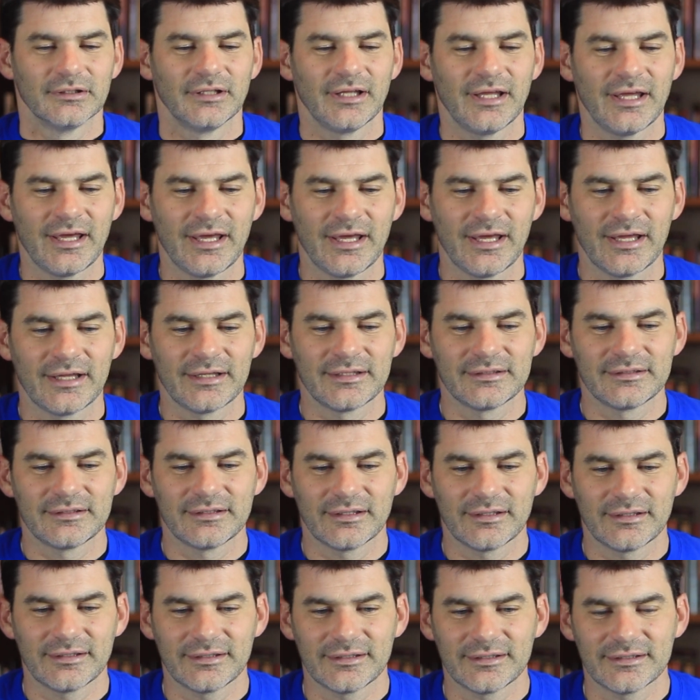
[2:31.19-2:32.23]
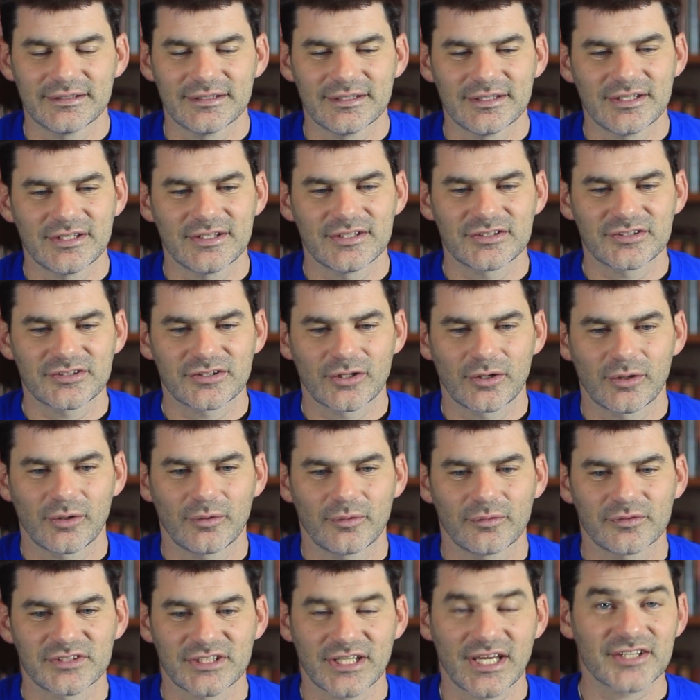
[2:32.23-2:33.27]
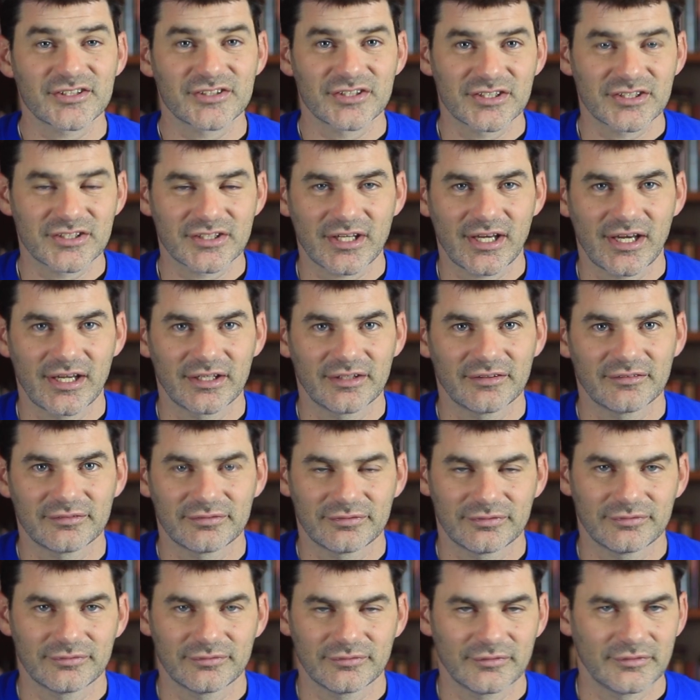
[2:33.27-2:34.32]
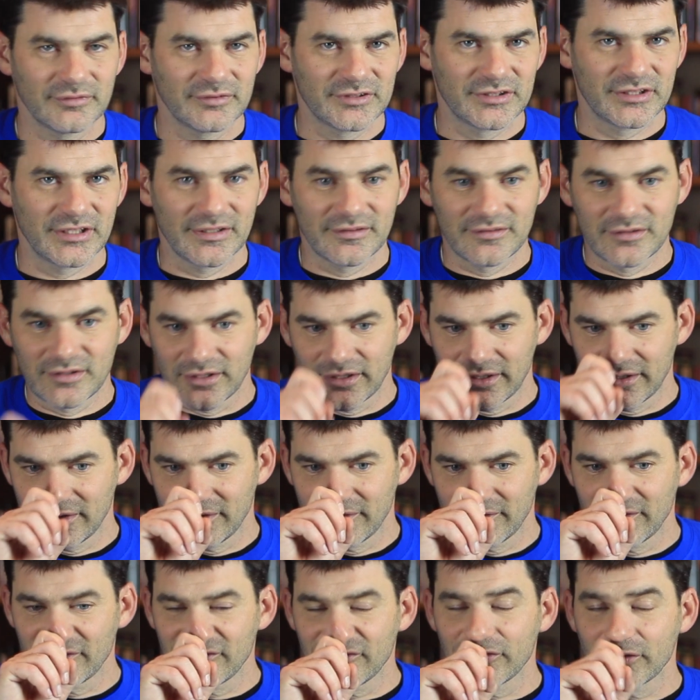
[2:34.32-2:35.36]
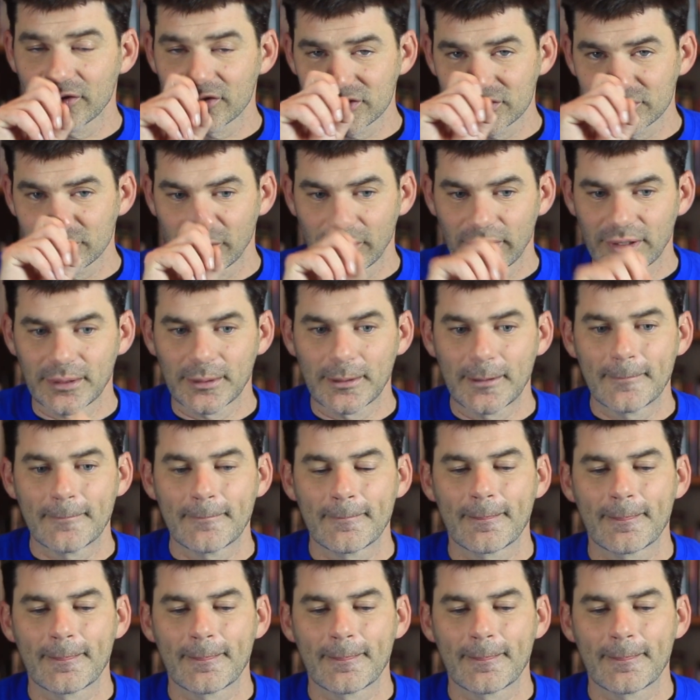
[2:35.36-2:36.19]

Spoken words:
And so Texas kind of did the first one,